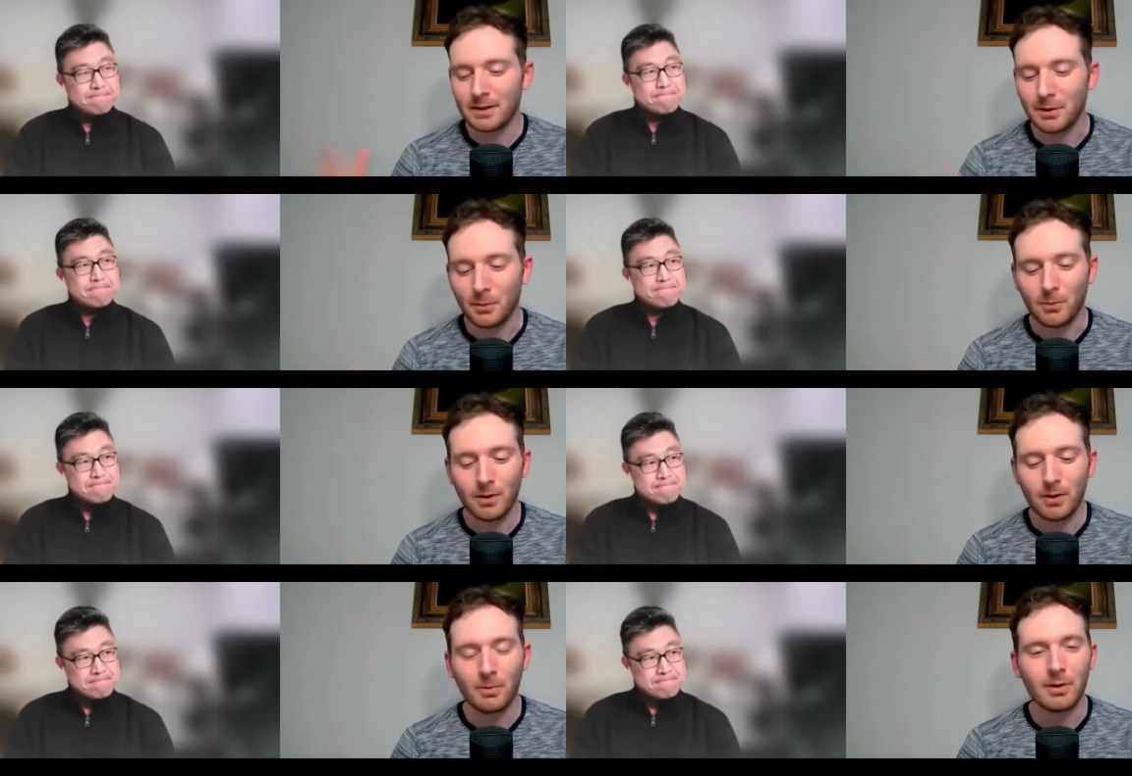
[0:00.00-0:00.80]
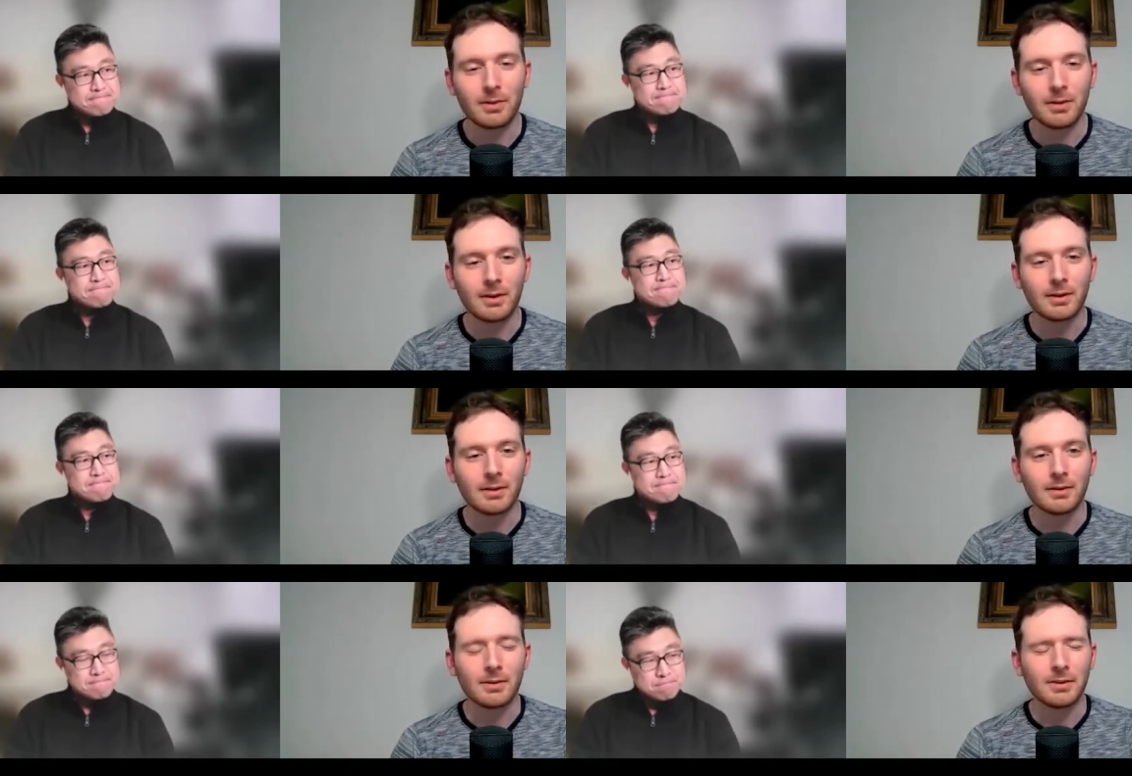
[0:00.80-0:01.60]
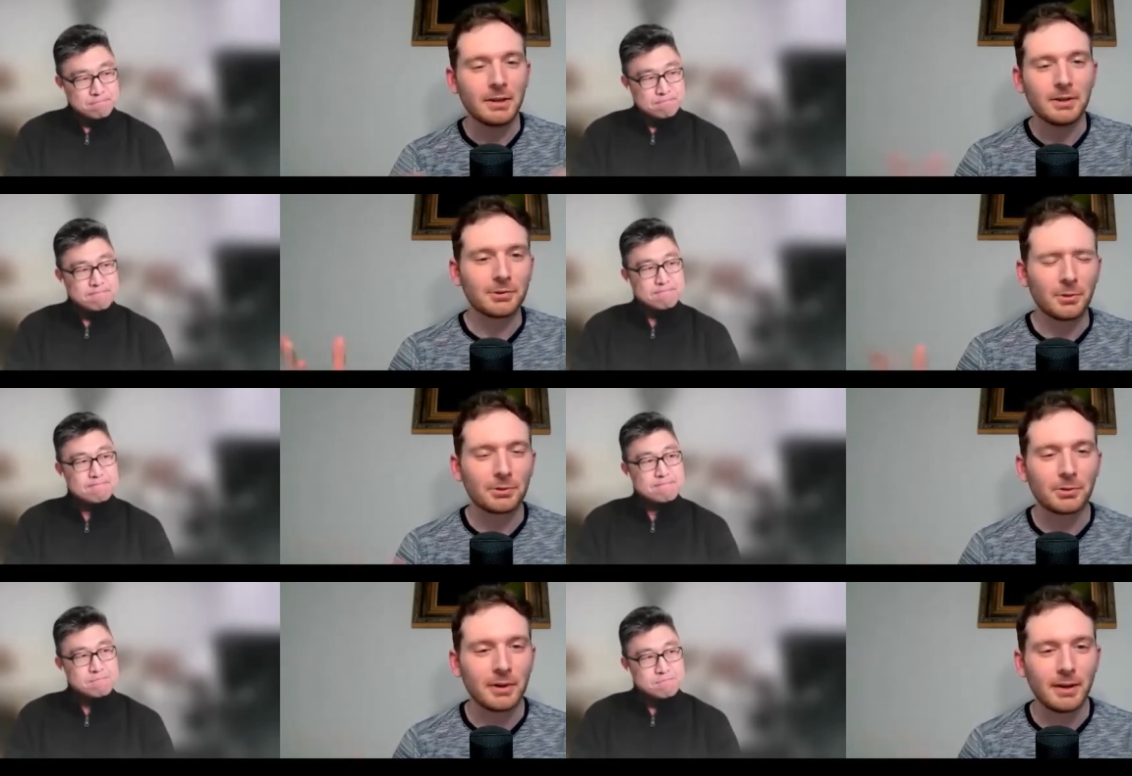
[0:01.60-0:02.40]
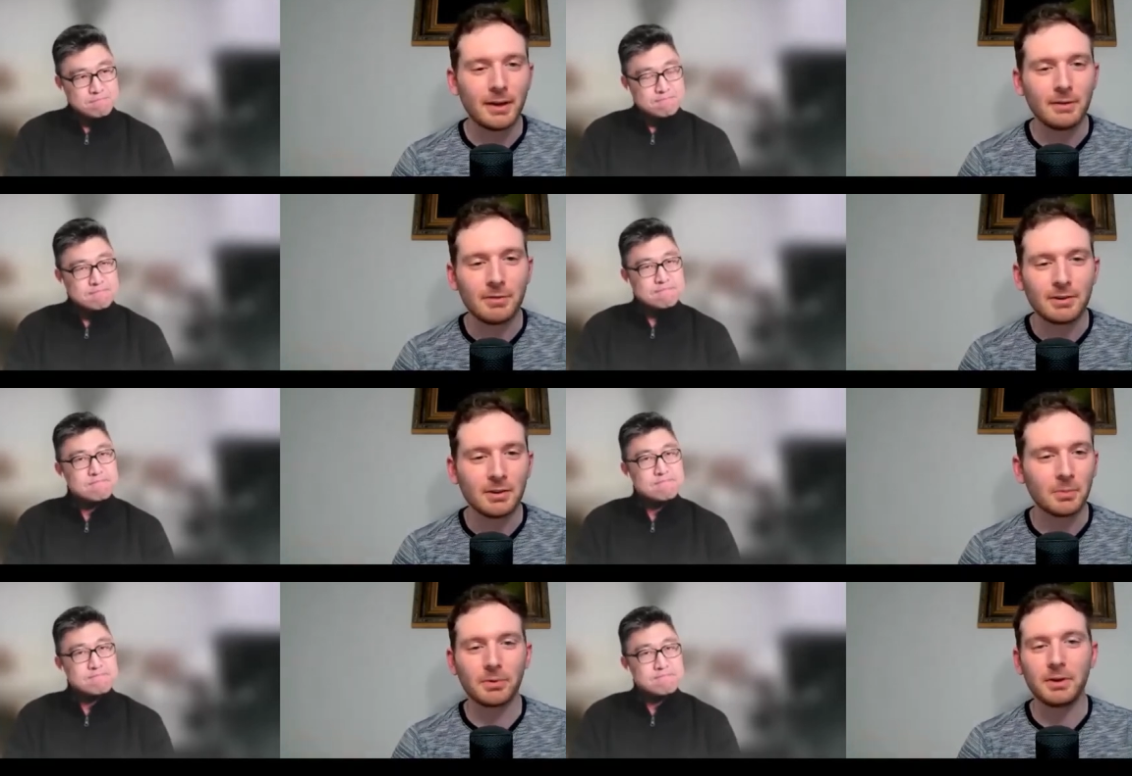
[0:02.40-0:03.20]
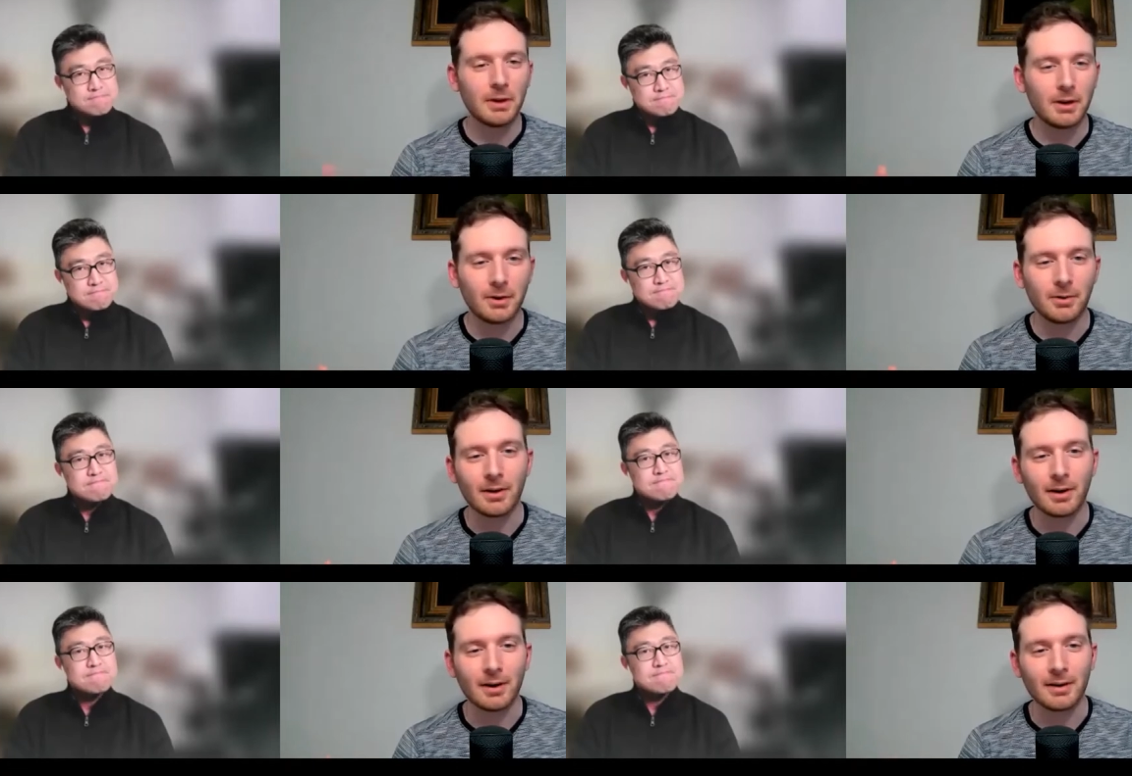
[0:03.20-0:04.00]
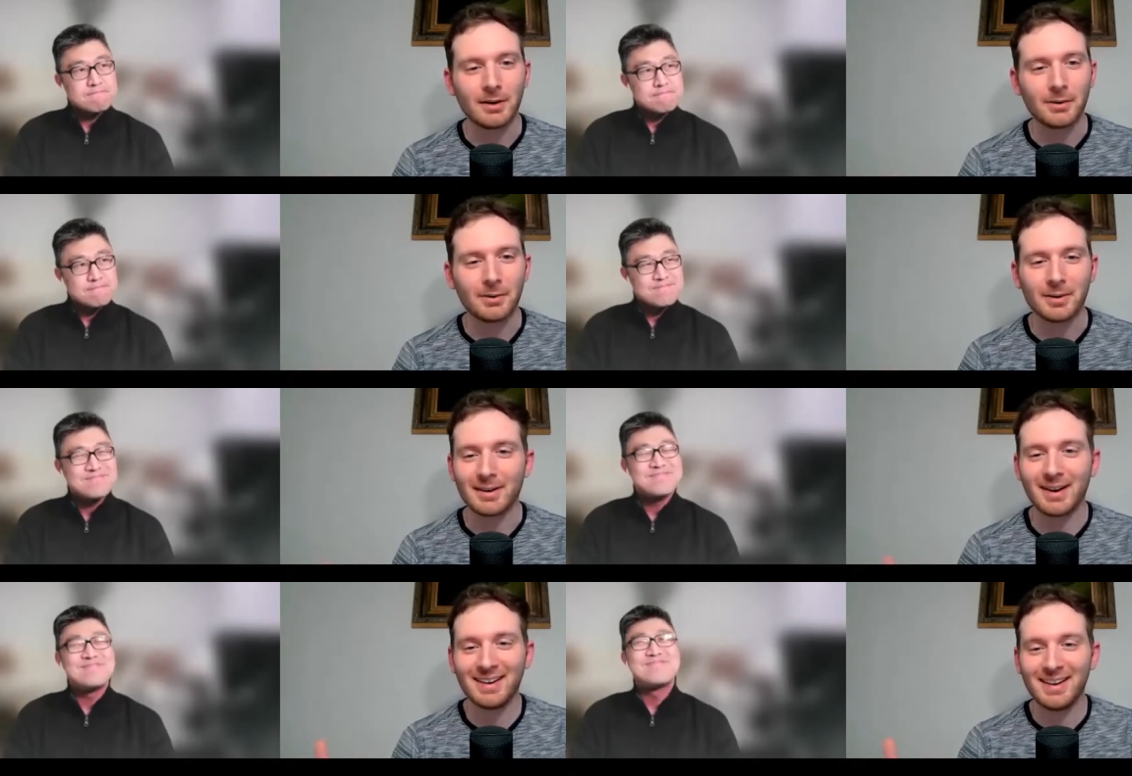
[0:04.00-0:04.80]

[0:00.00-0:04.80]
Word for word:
Speaker 1: you know, one of the leaders of North Korea invented the burrito, or you know, or